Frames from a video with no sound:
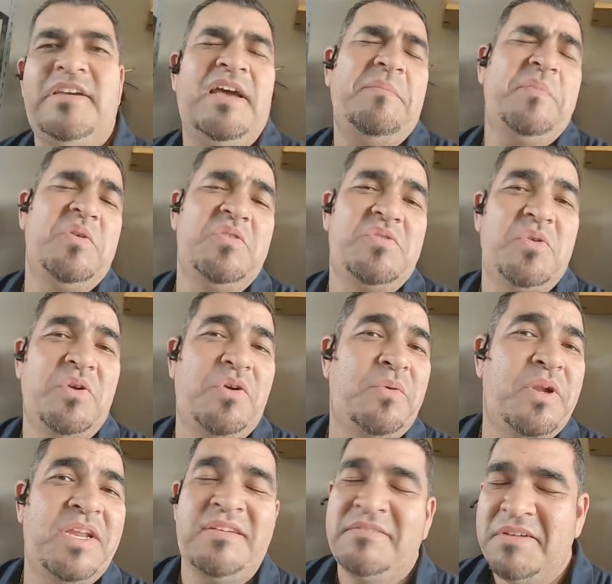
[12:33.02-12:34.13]
I'm used to it
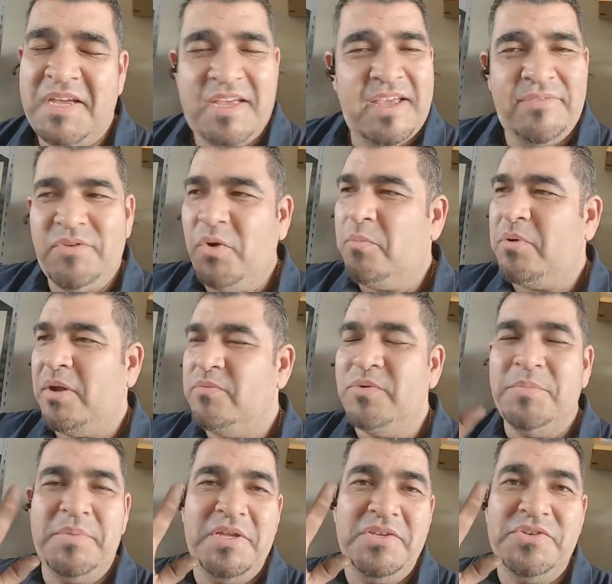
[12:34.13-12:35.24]
already. I have no problem
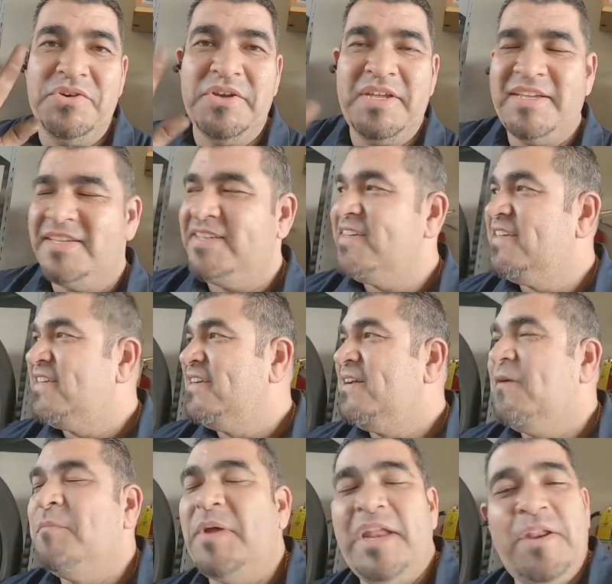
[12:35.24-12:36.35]
with being dirty.
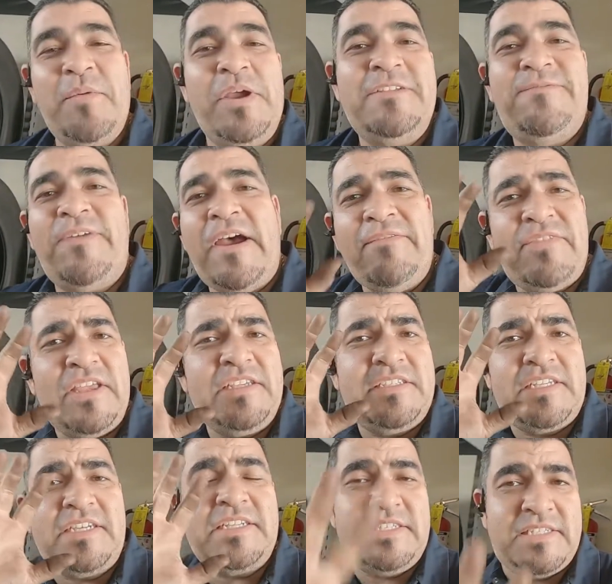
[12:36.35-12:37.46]
But anyways, 5 things
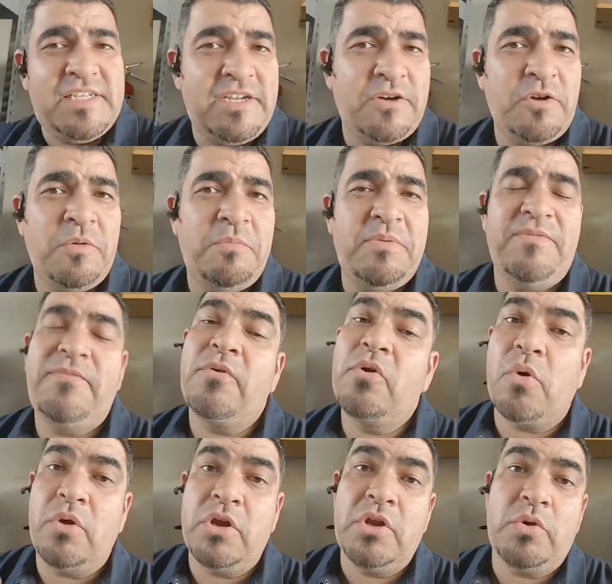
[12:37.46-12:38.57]
to consider before
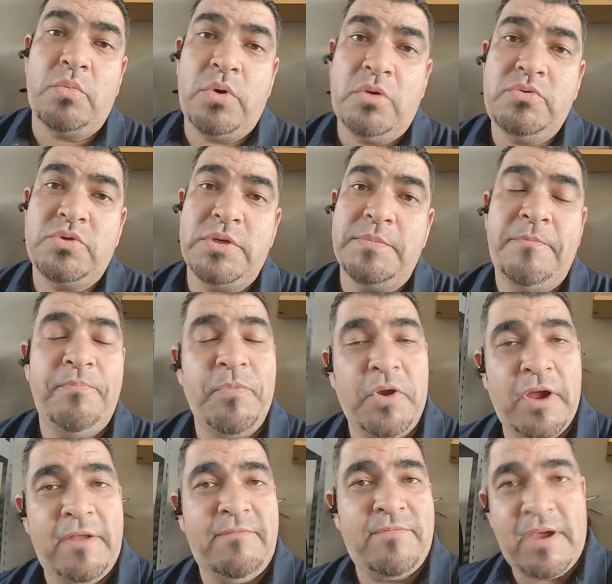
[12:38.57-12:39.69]
going on a road trip, all
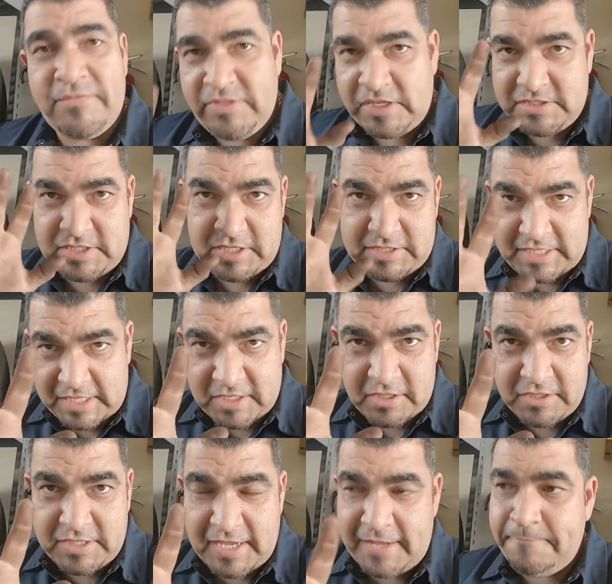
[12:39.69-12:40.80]
right? 5 things to take a
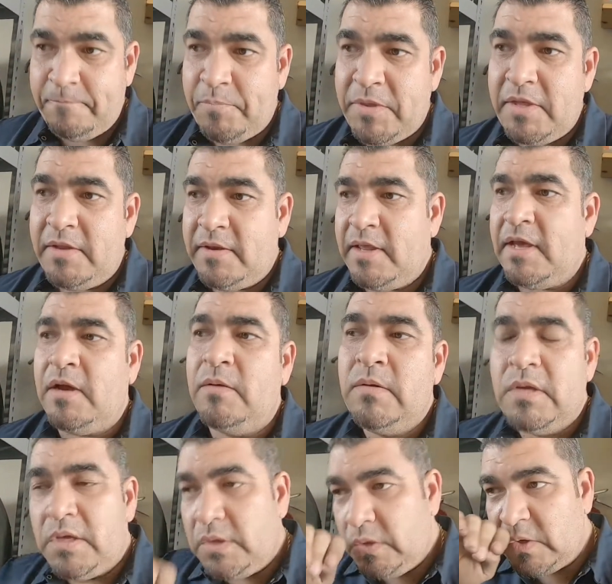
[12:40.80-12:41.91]
look at. Now,
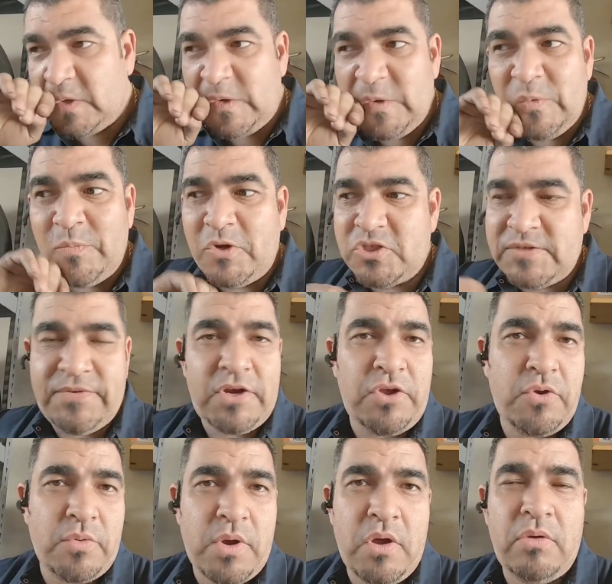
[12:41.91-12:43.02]
you could do most of it
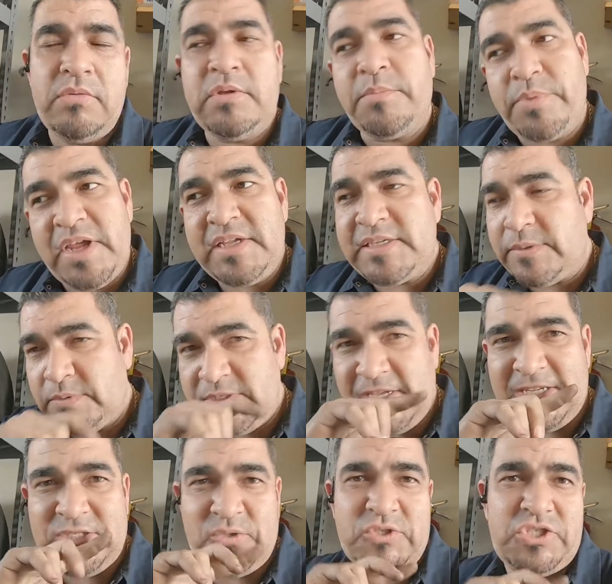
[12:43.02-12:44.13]
on your own. The brakes I would
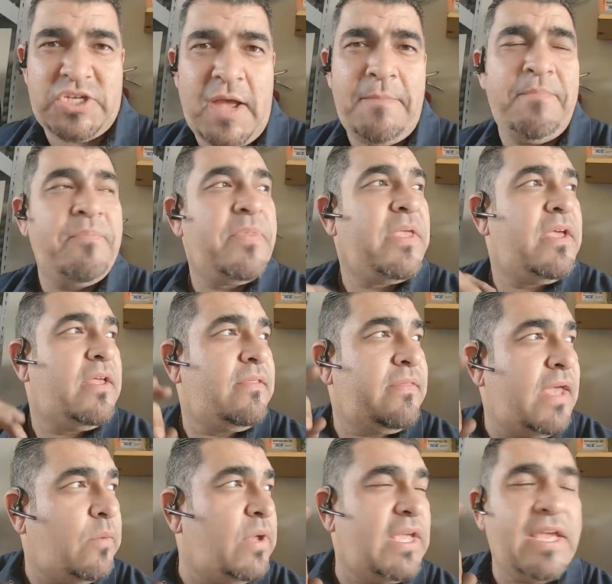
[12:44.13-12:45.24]
take to a shop.
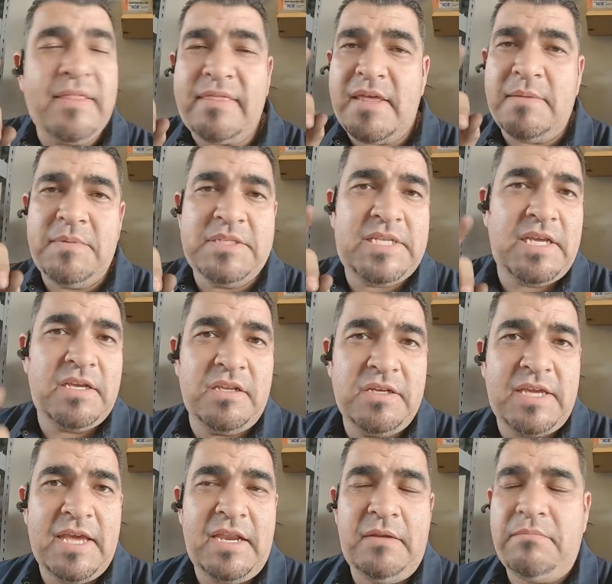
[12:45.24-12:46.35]
That way get them to take a
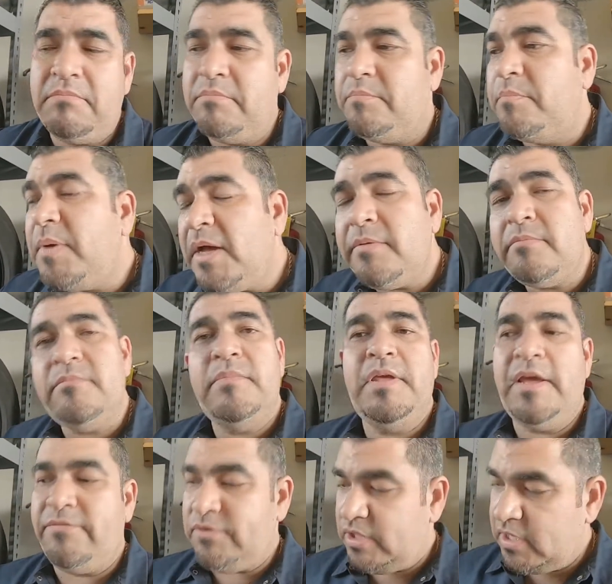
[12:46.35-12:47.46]
look at it. But
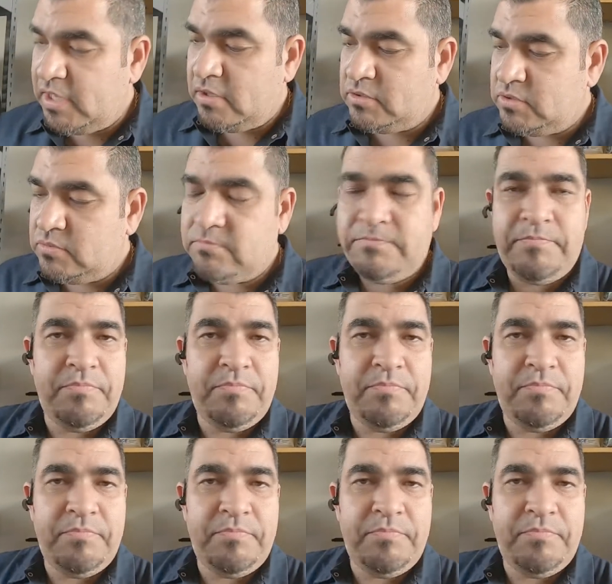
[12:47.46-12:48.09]
everything else,